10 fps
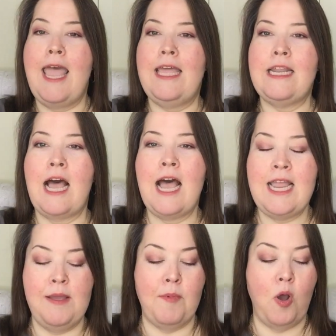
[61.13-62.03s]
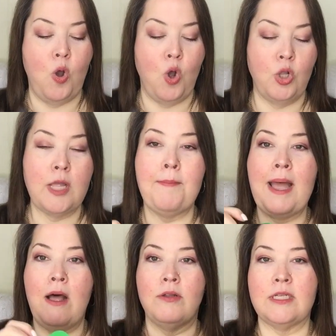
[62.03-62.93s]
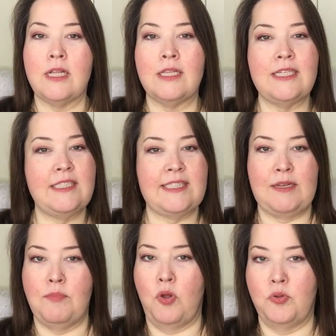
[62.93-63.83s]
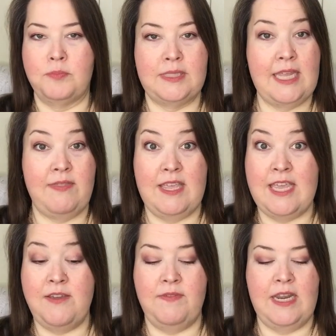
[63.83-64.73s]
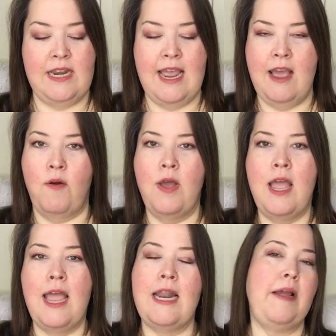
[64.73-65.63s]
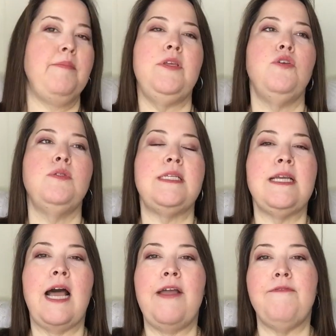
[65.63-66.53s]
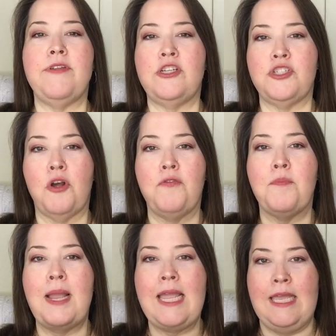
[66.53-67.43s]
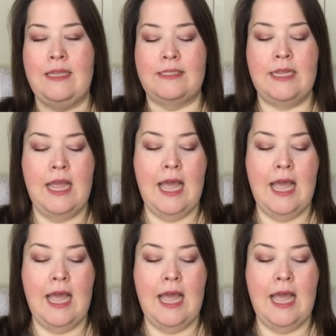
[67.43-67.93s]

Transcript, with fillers: and I am all about cleansing balms in the evening now. And I finished off my It.